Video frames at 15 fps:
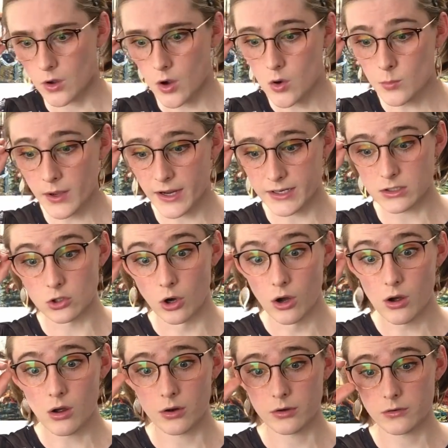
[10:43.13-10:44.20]
Oh my
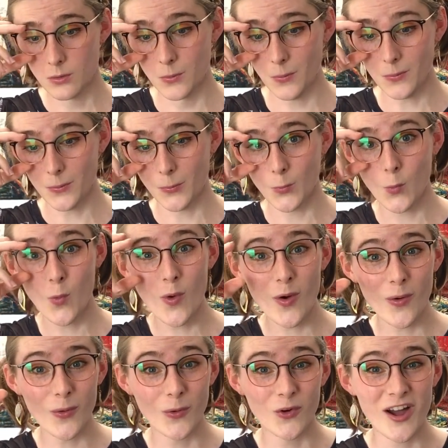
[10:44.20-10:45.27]
god. Oh,
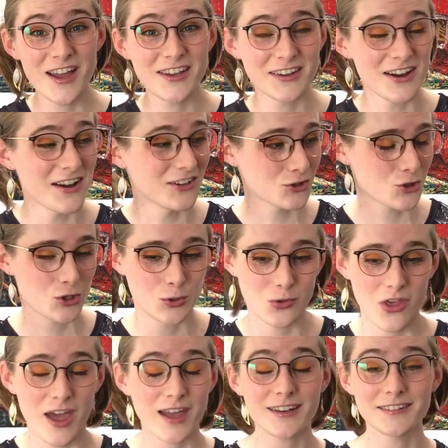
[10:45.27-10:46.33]
whoa, I can't show
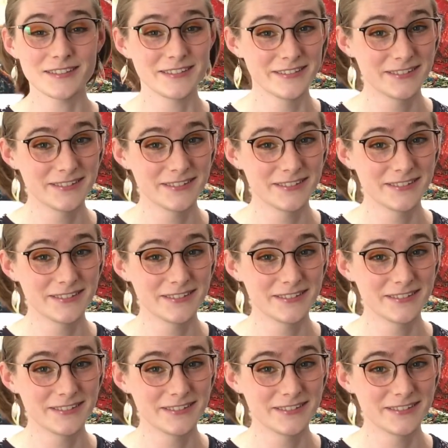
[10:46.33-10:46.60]
that.